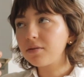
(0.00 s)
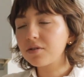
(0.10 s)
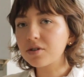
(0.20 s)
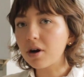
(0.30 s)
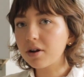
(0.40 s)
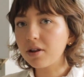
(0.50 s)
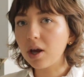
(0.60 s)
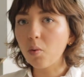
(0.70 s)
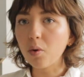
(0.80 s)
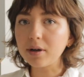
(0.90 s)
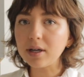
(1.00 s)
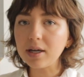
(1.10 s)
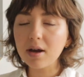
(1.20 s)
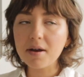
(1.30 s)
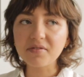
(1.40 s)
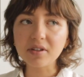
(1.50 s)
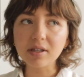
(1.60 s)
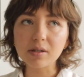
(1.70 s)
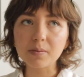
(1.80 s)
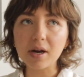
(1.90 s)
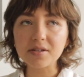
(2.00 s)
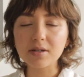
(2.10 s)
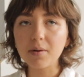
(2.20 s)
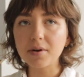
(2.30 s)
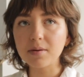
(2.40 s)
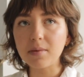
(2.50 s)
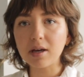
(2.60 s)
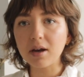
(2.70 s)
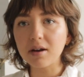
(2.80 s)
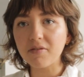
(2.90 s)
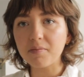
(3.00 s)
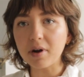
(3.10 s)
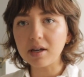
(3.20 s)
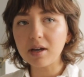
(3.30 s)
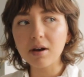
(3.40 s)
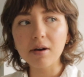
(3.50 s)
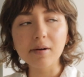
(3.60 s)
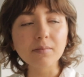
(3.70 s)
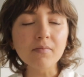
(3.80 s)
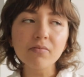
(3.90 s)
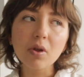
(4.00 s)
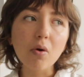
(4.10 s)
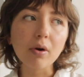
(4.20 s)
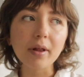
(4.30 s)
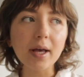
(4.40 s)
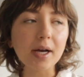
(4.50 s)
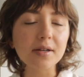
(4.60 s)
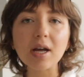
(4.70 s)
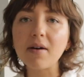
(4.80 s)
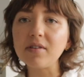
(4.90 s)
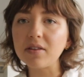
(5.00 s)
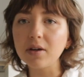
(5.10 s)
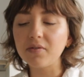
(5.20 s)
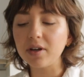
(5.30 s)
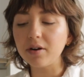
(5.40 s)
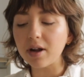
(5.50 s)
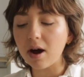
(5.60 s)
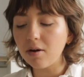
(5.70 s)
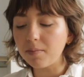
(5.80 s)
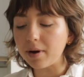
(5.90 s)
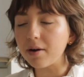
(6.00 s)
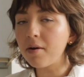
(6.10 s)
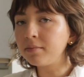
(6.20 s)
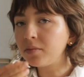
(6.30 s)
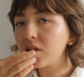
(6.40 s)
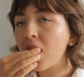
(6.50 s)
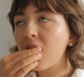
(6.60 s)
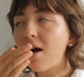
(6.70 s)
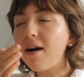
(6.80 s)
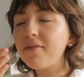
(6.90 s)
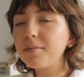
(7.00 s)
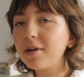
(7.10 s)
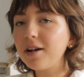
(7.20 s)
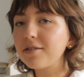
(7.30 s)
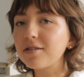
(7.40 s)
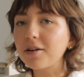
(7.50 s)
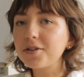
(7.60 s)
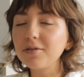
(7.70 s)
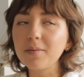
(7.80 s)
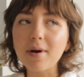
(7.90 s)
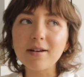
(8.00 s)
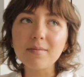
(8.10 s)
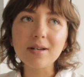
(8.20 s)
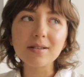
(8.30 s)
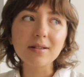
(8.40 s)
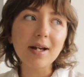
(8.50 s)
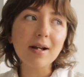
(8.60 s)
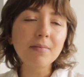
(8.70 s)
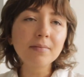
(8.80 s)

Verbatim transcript: started like working and feeling depressed that I wasn't making enough money here or like I didn't have anything figured out but everybody I talked to reminded me that like